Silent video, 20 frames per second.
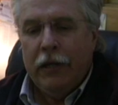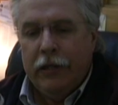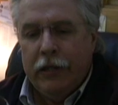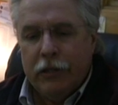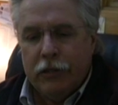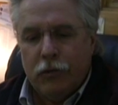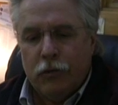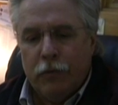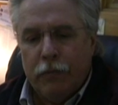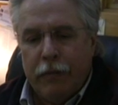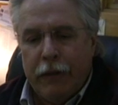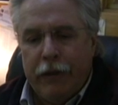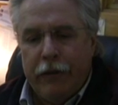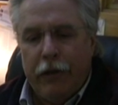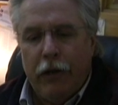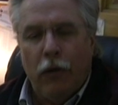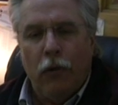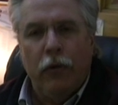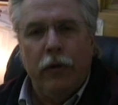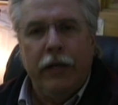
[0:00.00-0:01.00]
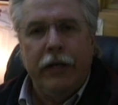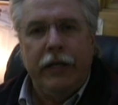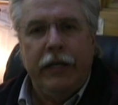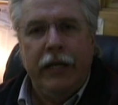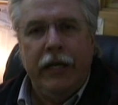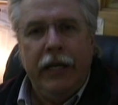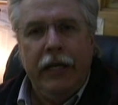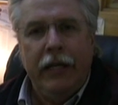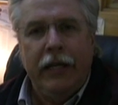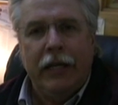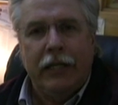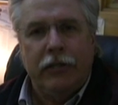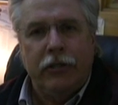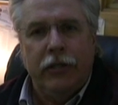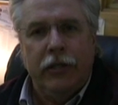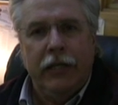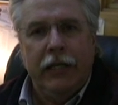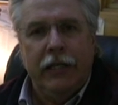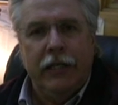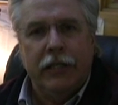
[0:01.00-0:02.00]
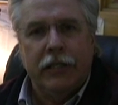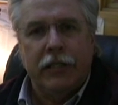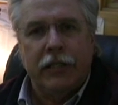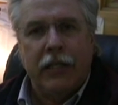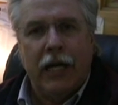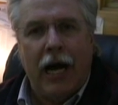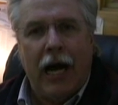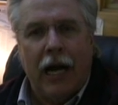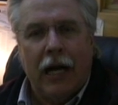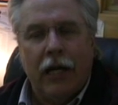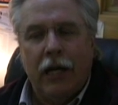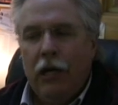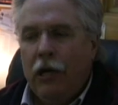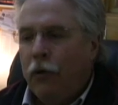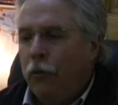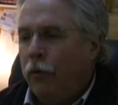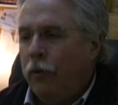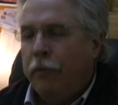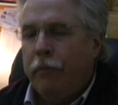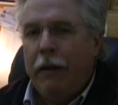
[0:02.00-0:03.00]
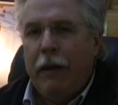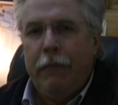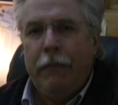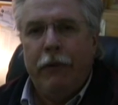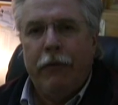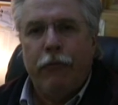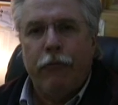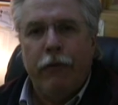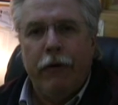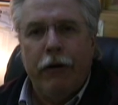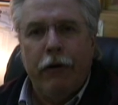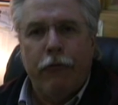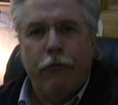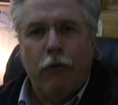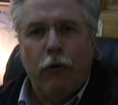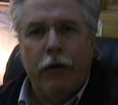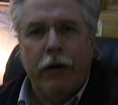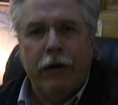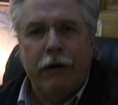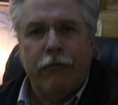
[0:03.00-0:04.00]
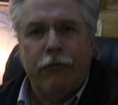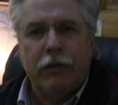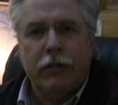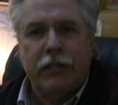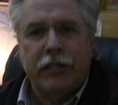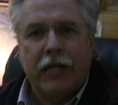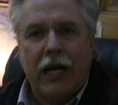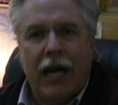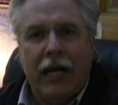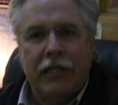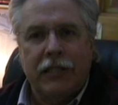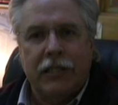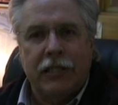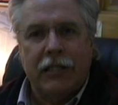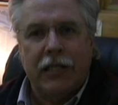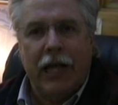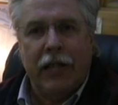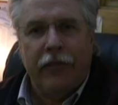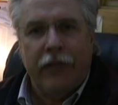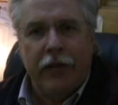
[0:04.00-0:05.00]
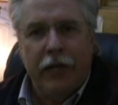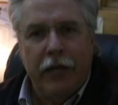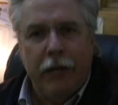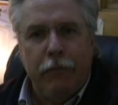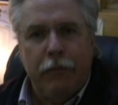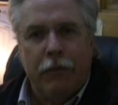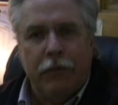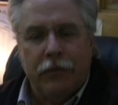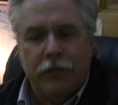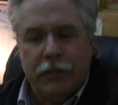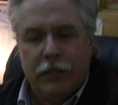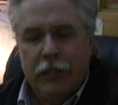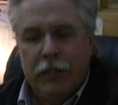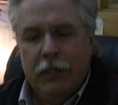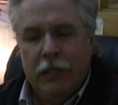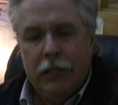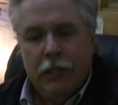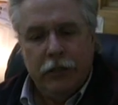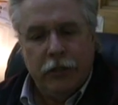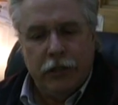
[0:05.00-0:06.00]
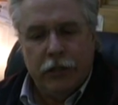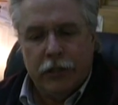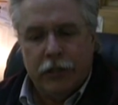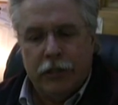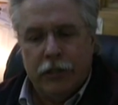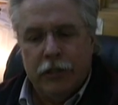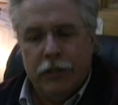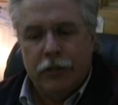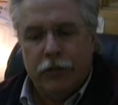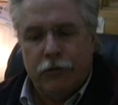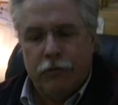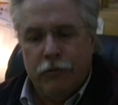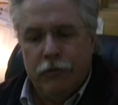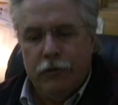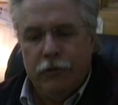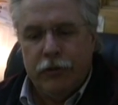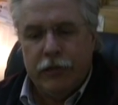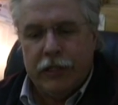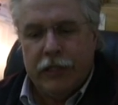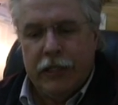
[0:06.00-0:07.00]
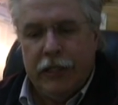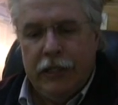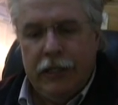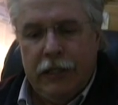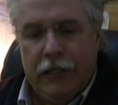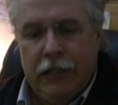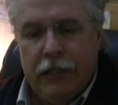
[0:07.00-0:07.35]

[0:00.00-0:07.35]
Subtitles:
this would be the only tee that you need to stock, with maybe 3 or 4 different sizes on the nipples. Just screws in,